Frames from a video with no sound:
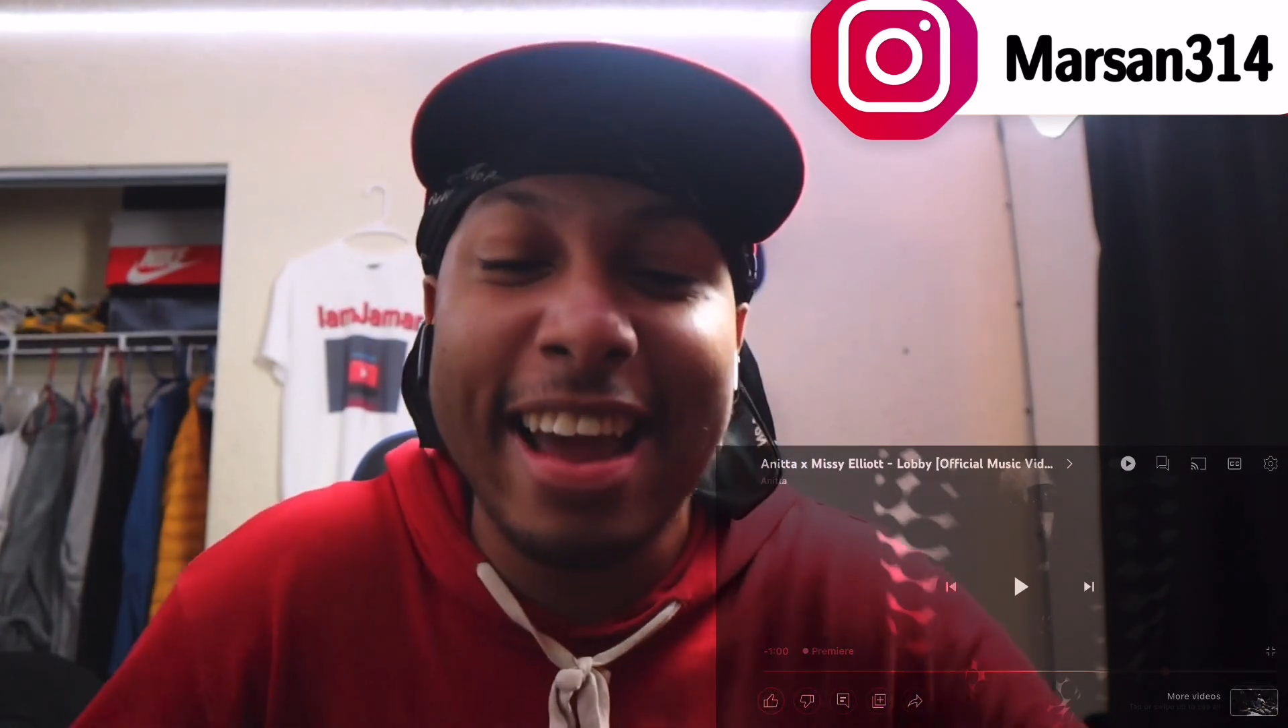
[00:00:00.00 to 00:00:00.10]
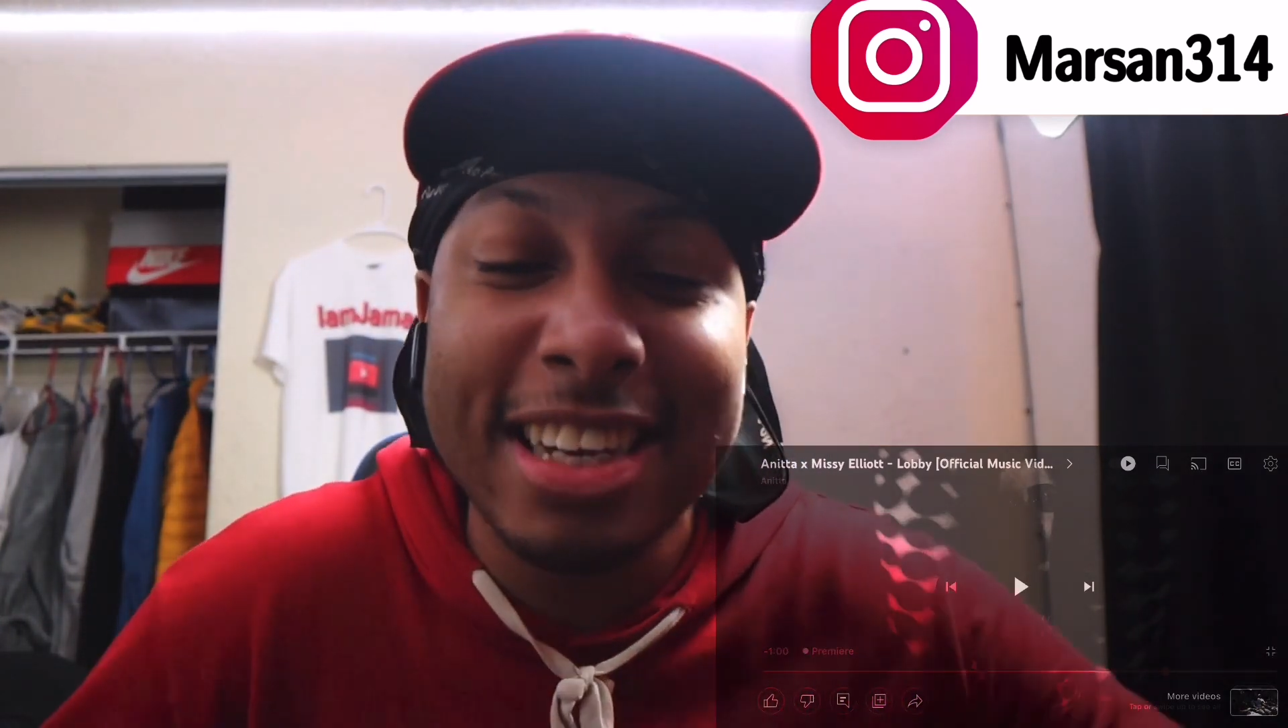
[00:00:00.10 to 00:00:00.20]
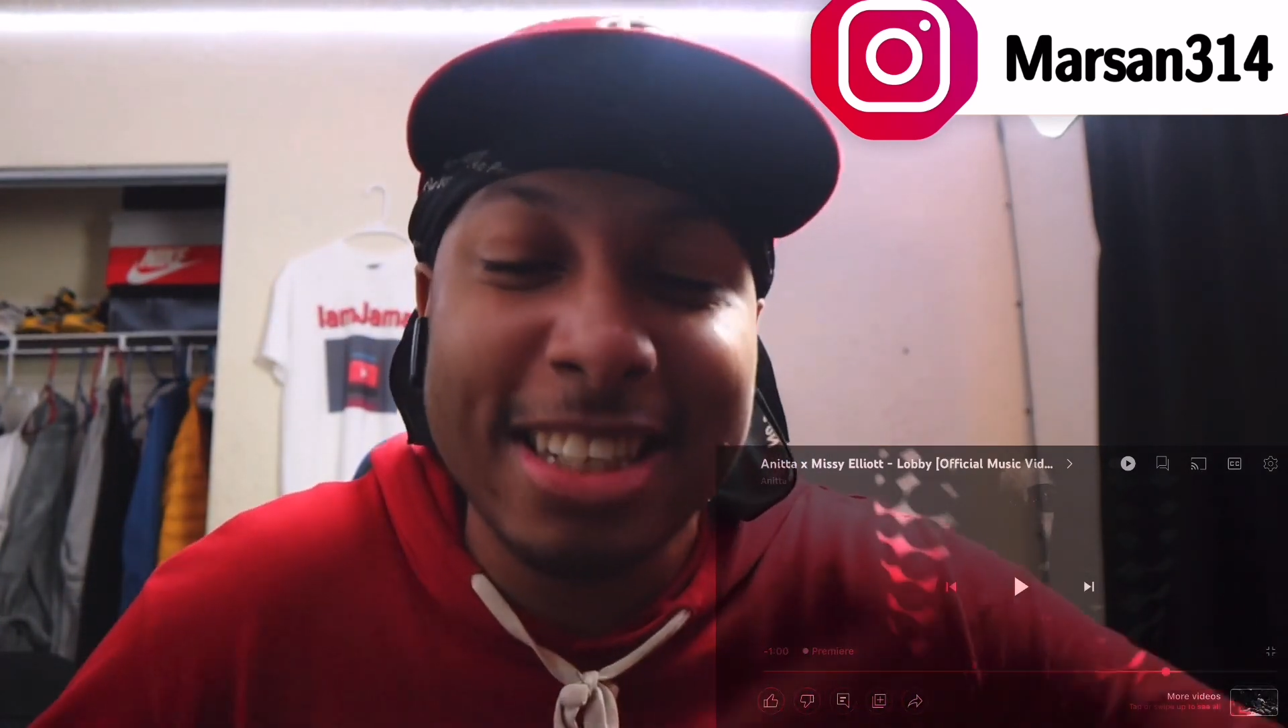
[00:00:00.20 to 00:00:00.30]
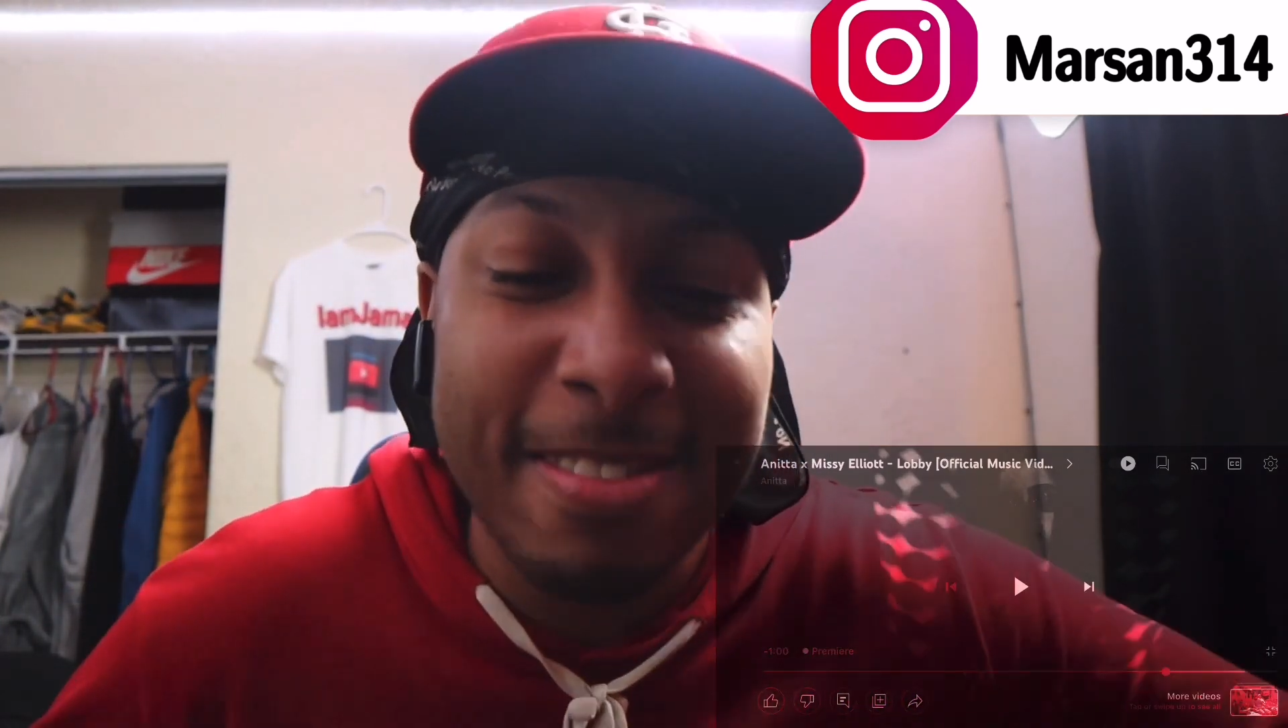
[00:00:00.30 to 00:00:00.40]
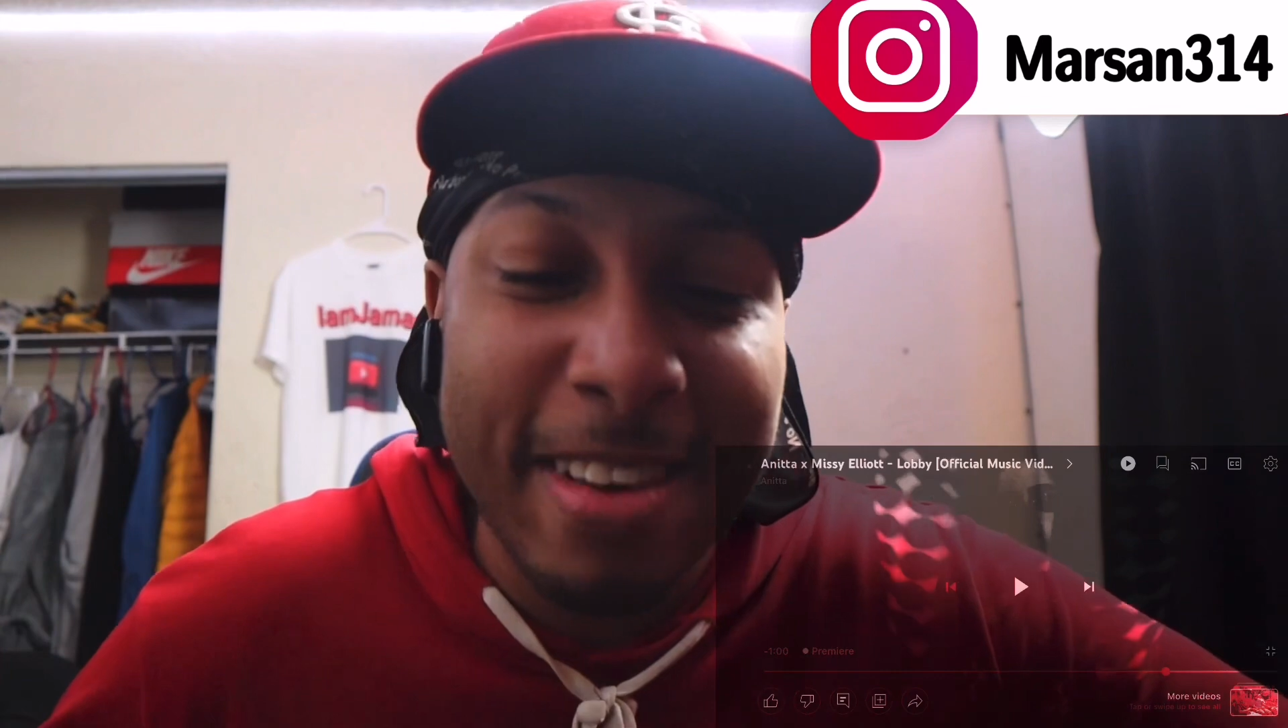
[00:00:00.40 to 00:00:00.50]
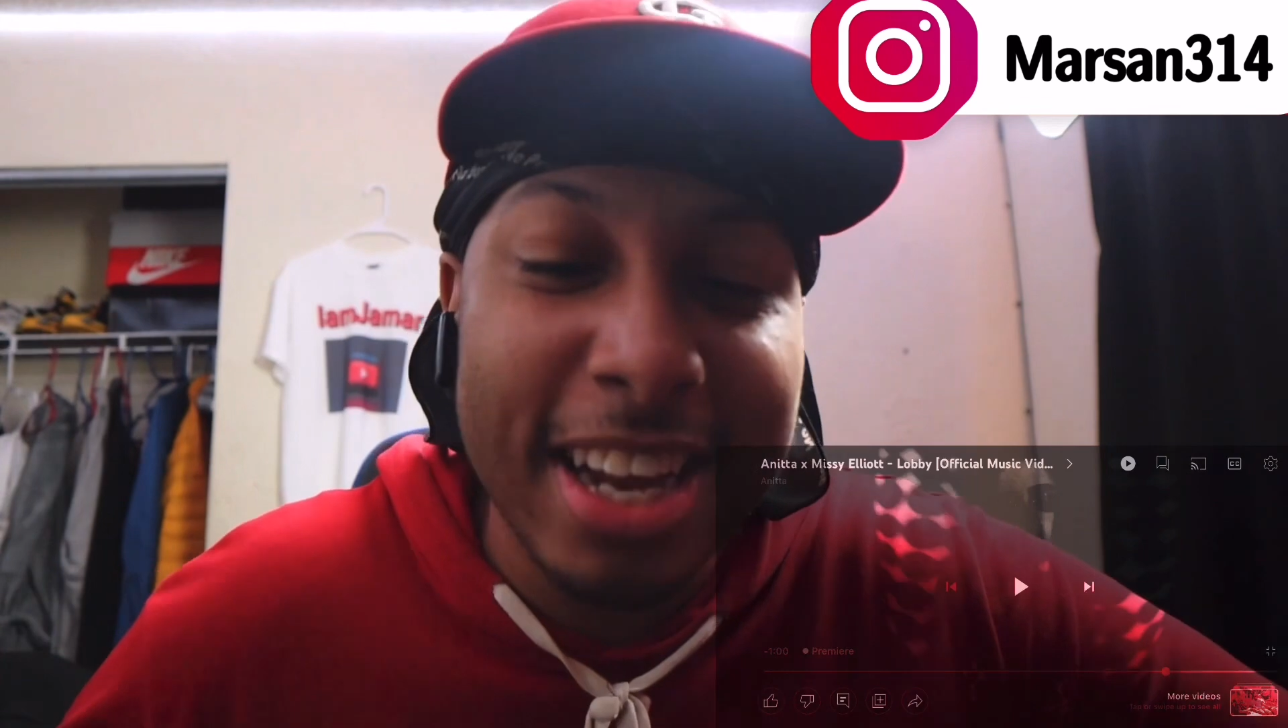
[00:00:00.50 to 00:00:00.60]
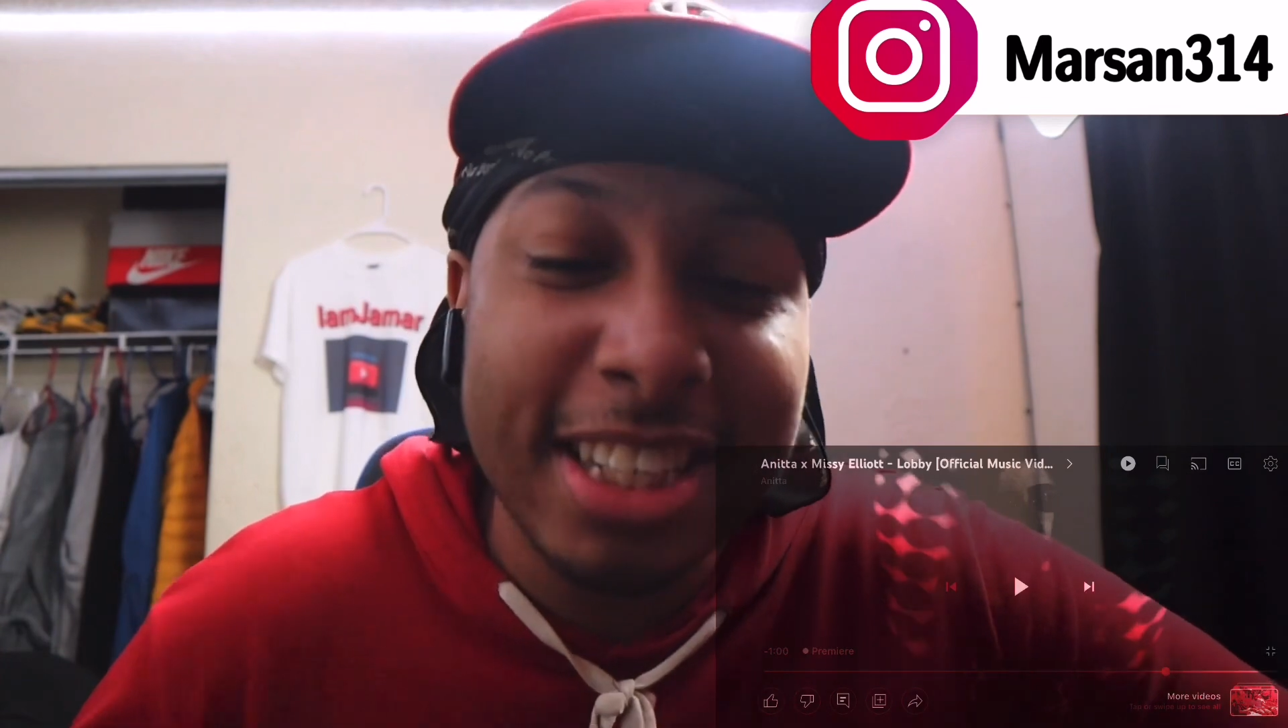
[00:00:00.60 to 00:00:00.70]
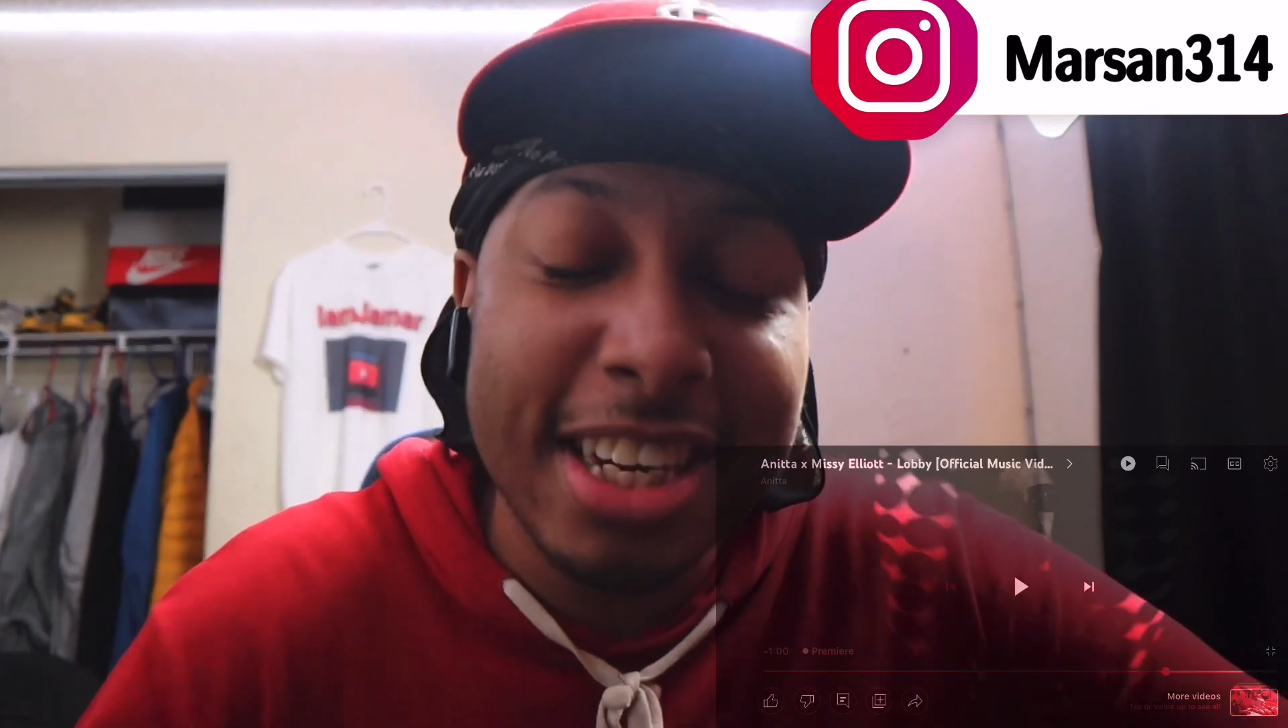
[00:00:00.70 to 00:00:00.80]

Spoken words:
Legend, man.